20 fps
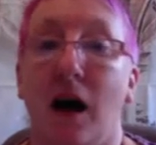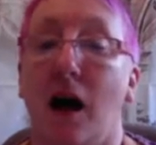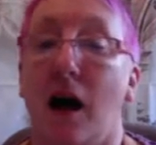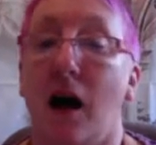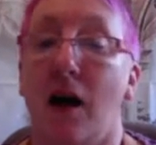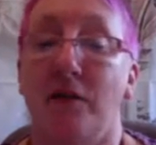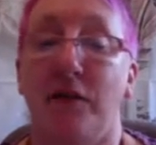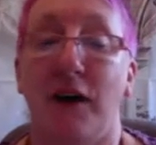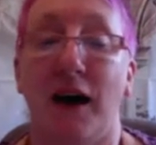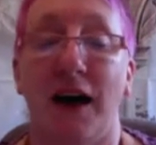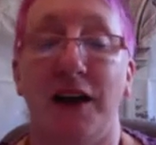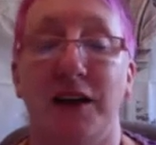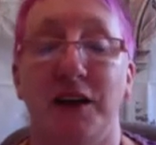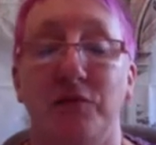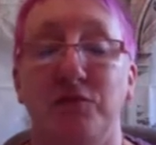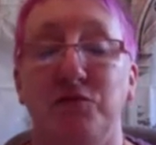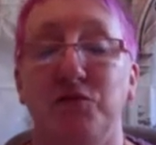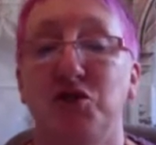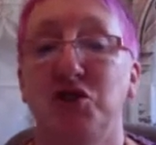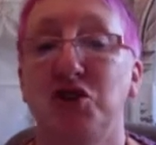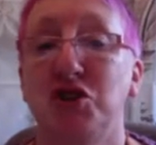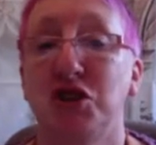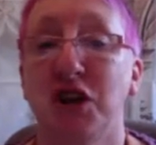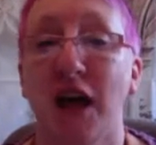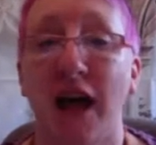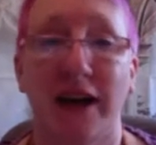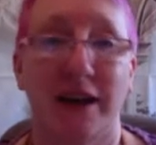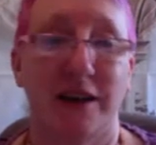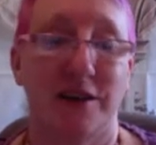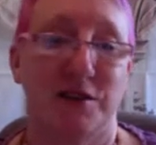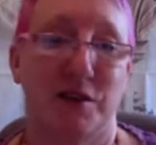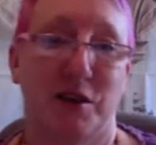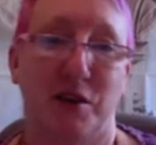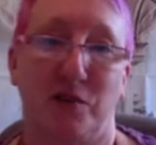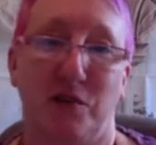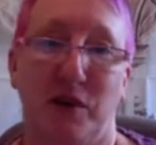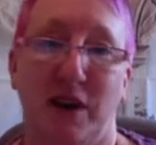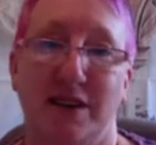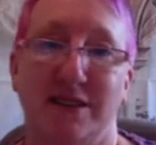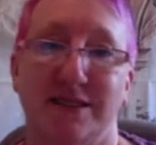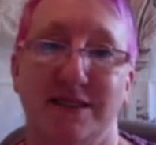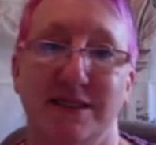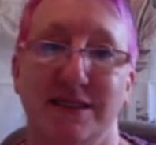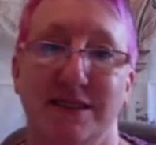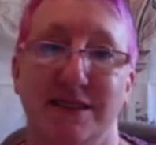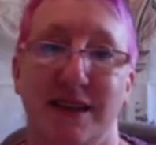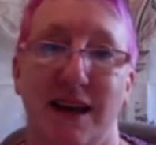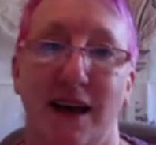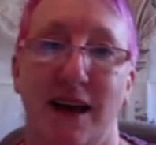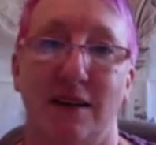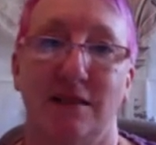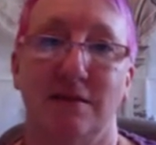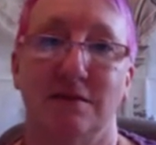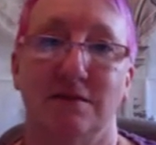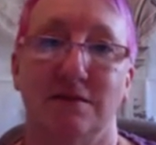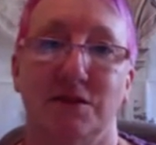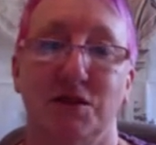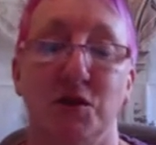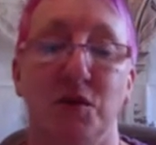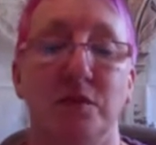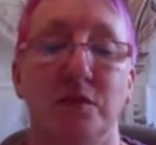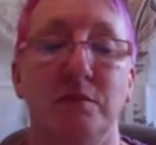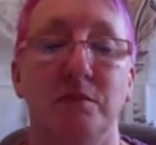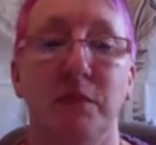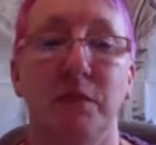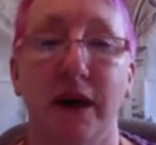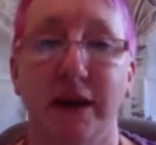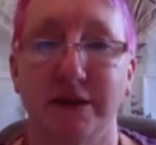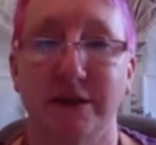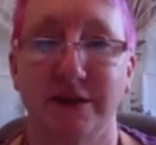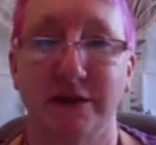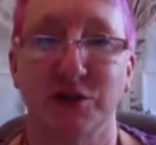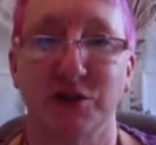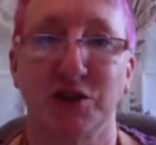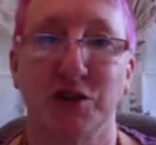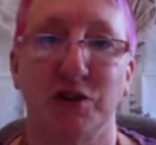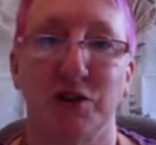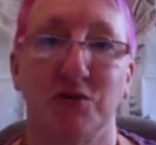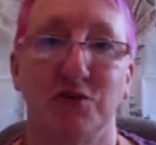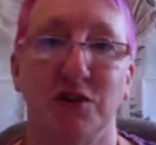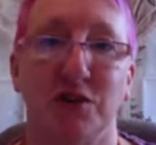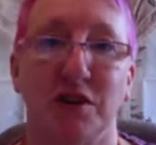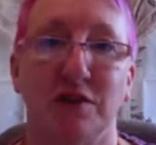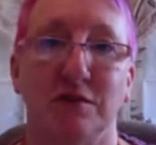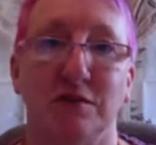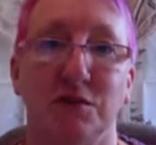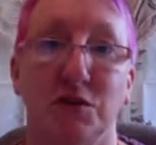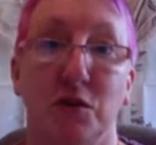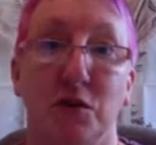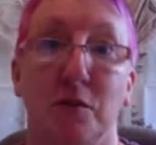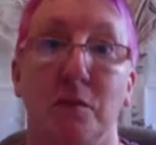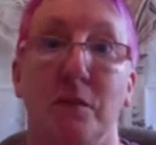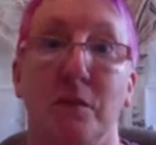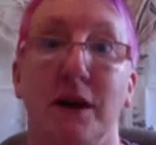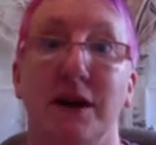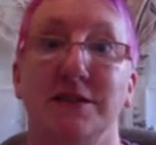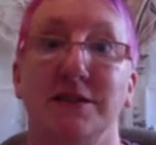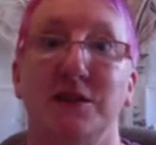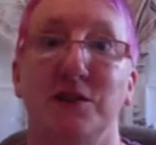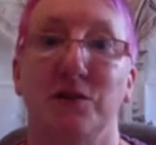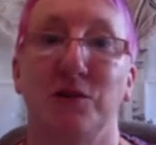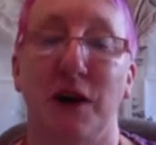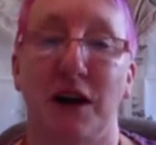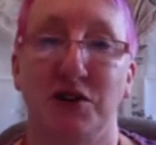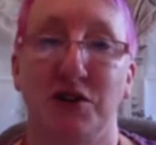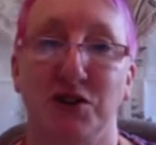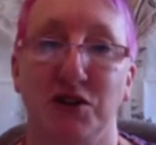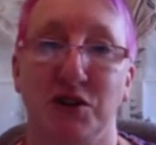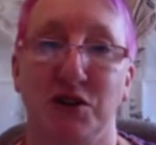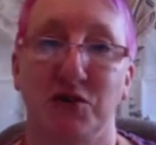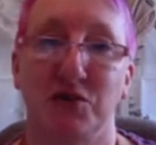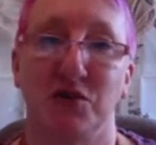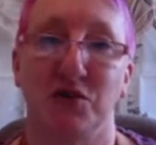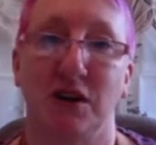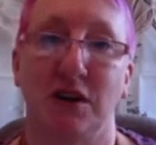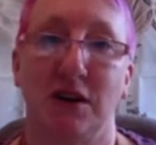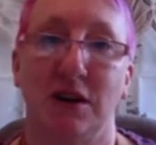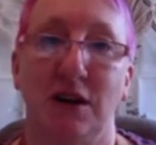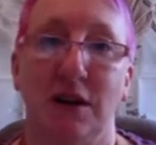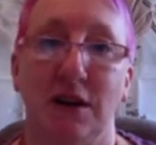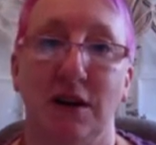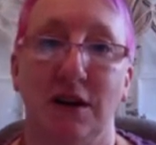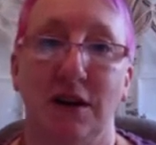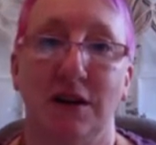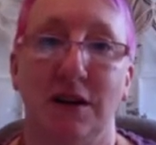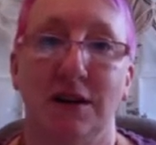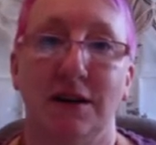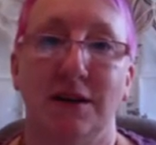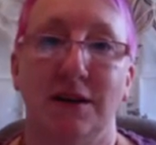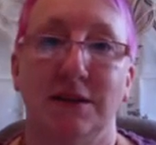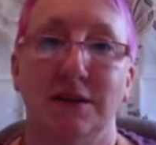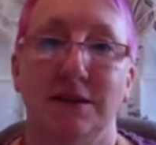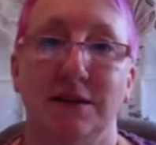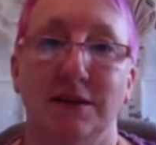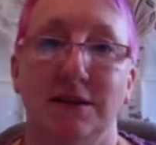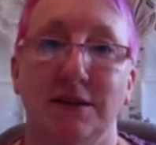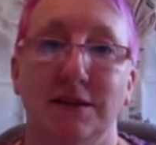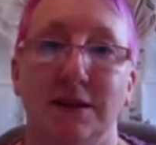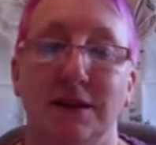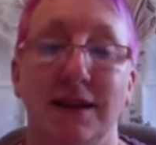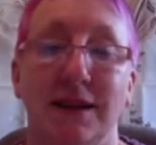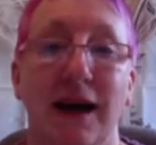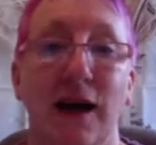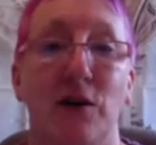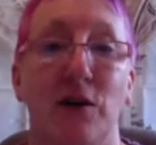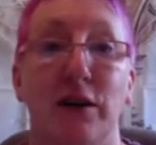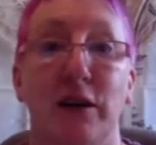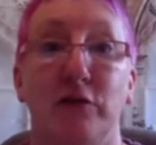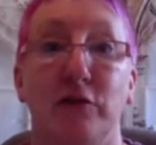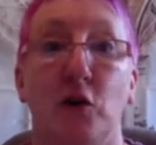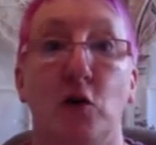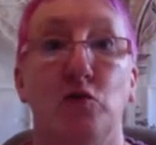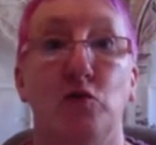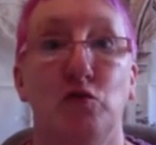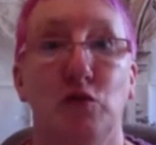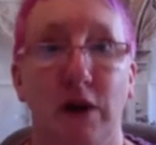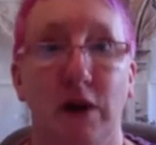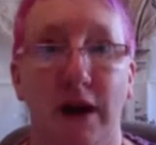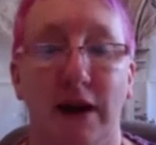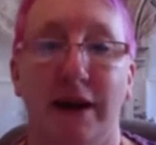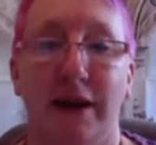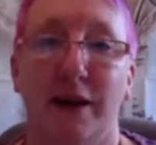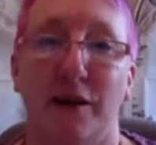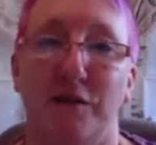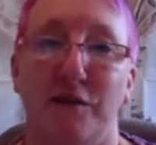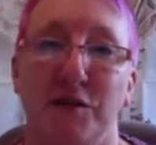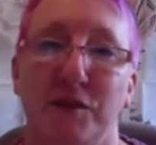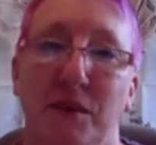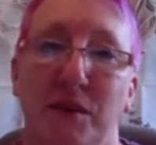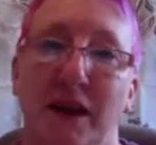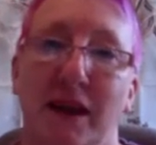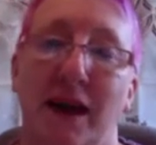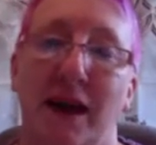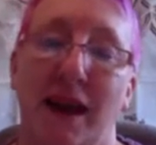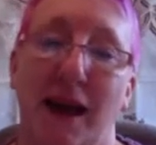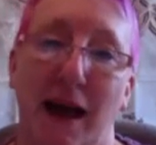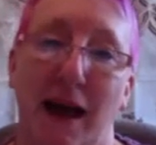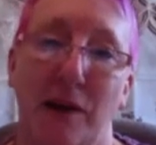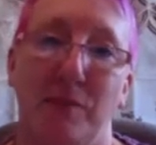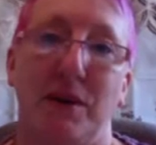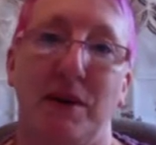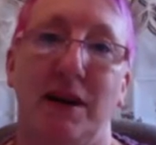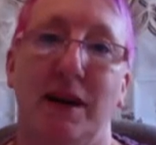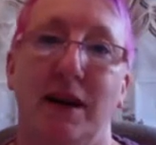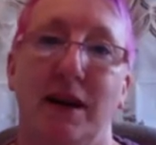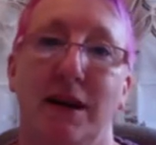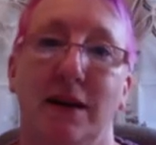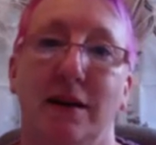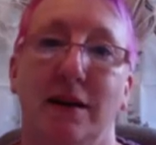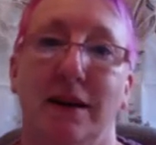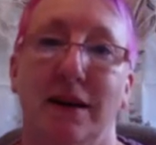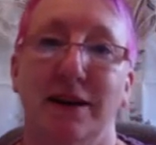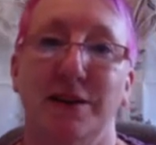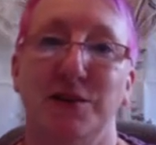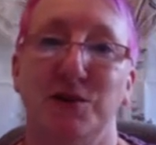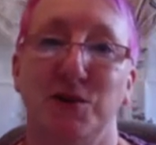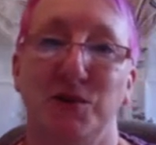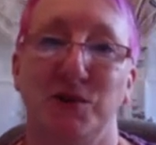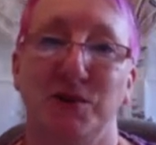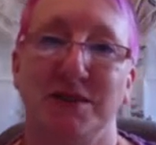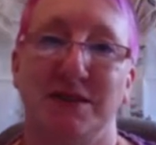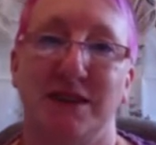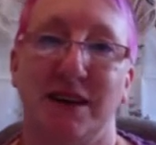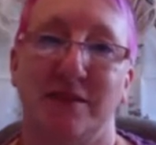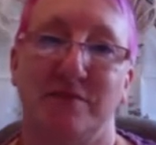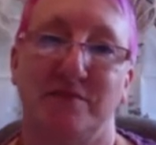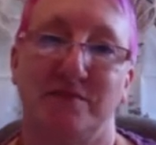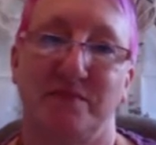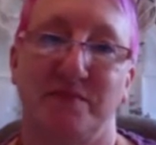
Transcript: I've had a checkered career since then, two amazing children, two amazing grandchildren, that now live really comfortably and happily in Dorset.